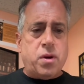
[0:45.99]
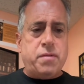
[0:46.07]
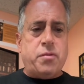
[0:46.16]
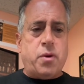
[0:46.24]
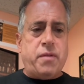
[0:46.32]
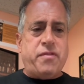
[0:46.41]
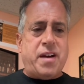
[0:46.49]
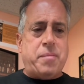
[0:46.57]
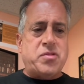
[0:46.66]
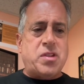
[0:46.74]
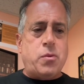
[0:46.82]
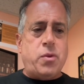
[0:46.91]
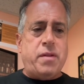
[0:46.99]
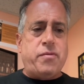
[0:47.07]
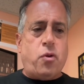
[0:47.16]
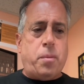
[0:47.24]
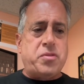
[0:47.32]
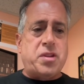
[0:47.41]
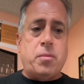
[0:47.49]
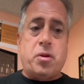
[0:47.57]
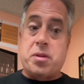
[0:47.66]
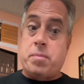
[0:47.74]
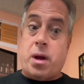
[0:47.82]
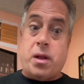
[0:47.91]
45% wheat, 4%
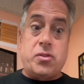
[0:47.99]
malted barley.